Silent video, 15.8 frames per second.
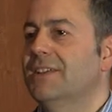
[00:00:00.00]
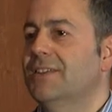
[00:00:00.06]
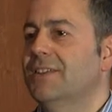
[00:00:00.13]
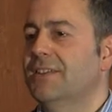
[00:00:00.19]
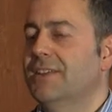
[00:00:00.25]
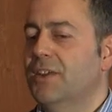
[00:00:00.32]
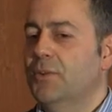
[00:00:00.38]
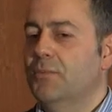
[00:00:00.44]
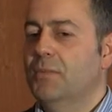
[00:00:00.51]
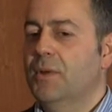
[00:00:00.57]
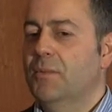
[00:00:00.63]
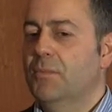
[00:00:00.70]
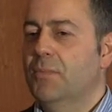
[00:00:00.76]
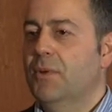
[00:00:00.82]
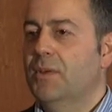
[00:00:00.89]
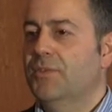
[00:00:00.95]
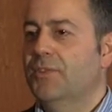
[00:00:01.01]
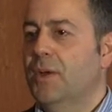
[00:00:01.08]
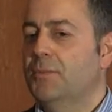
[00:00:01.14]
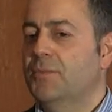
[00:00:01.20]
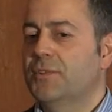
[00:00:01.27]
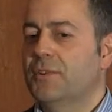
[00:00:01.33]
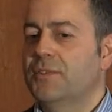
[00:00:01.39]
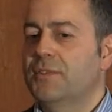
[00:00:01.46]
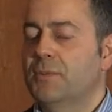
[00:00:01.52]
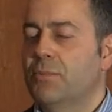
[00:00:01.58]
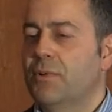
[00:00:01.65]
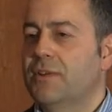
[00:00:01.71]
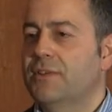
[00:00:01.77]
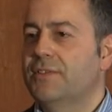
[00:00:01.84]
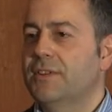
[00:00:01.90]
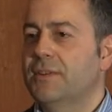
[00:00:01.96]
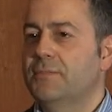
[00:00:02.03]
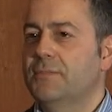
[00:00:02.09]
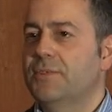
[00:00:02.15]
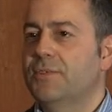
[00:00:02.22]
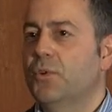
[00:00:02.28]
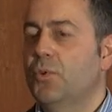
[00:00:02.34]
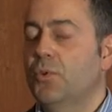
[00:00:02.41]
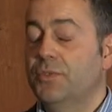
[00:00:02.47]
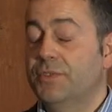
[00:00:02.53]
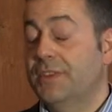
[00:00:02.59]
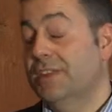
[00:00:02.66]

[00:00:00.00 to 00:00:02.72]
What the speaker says: you know, a cybersecurity apprenticeships or